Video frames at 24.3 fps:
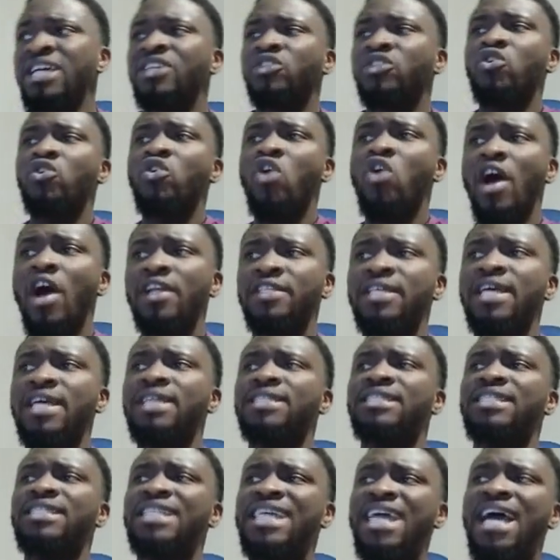So God
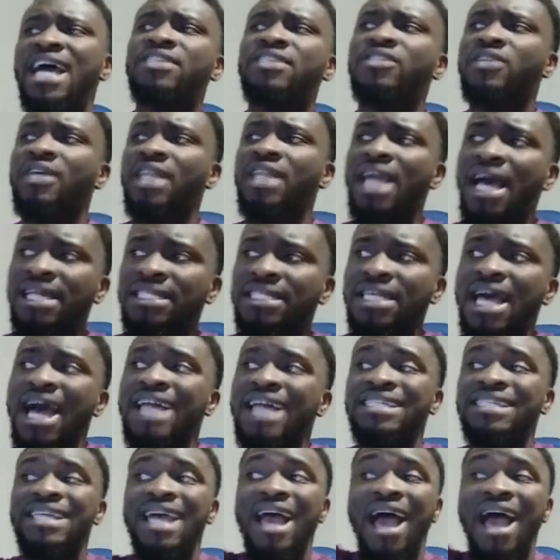says their salat
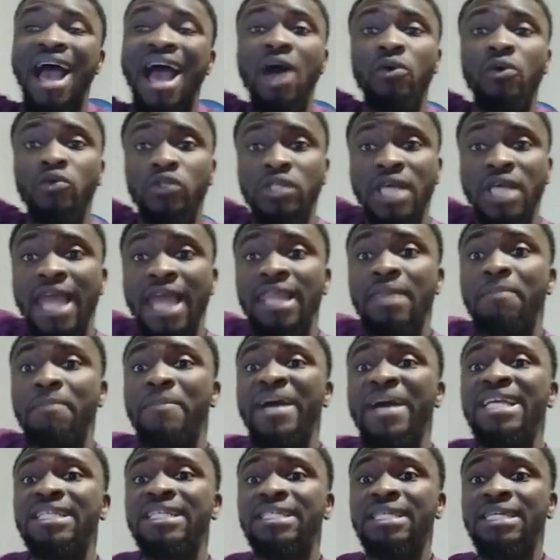at the house,
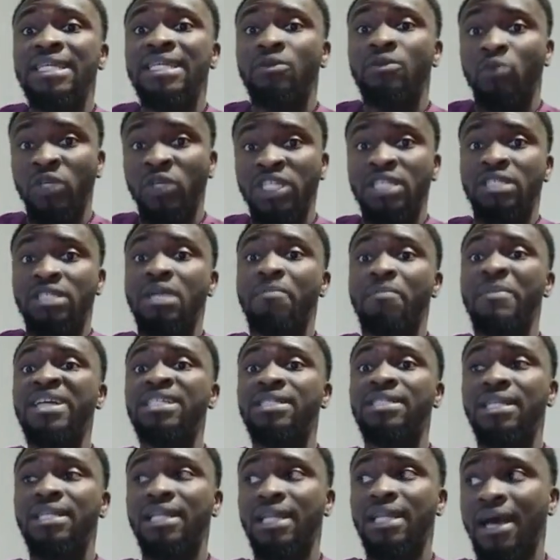al-Bayti, which is the
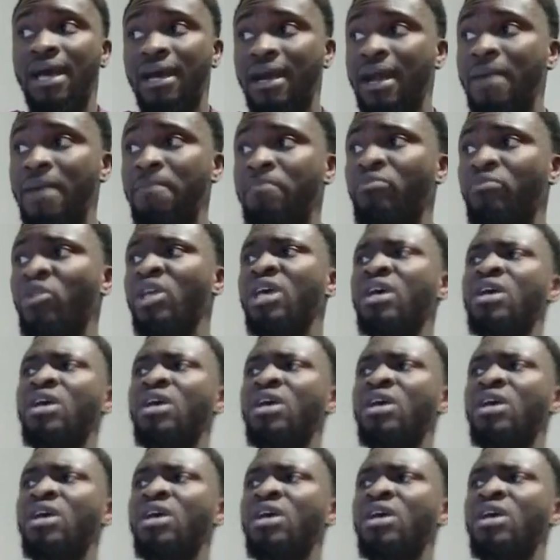Masjid al-Haram,